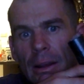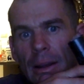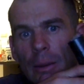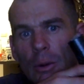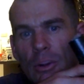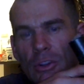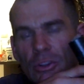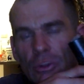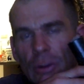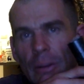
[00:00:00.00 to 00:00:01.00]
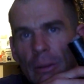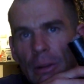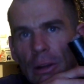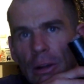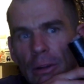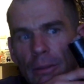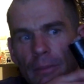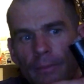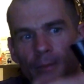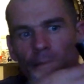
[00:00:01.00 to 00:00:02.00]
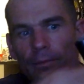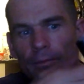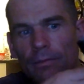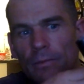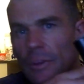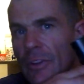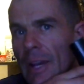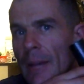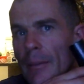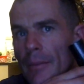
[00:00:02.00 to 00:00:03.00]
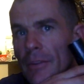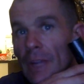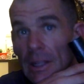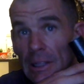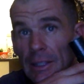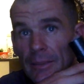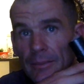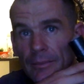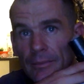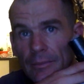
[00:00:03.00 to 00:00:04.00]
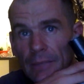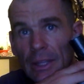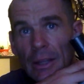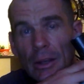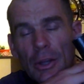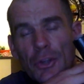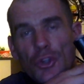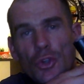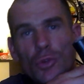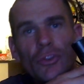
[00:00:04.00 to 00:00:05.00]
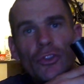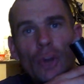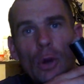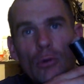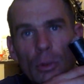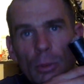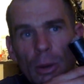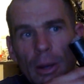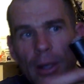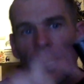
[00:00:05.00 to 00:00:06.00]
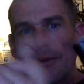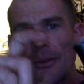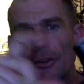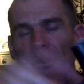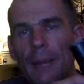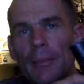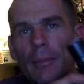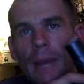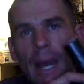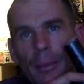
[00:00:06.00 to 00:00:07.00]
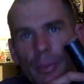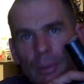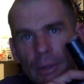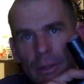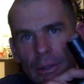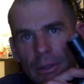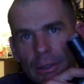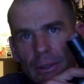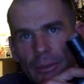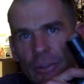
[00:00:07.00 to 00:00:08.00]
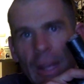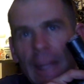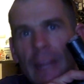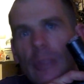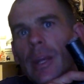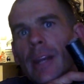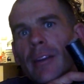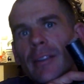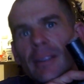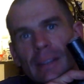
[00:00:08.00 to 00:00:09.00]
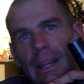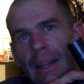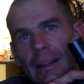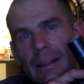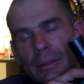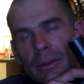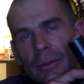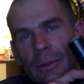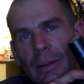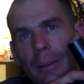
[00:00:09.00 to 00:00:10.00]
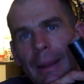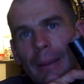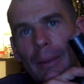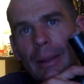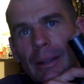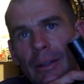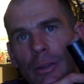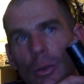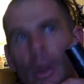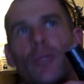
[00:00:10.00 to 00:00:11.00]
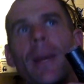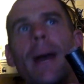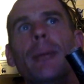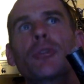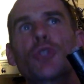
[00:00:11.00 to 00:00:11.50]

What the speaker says: Any more questions? Write it down below. Is that clear? Get an endurance style road bike and have the stem up. Sailing in the wind, anything but fucking back pain. You want to be able to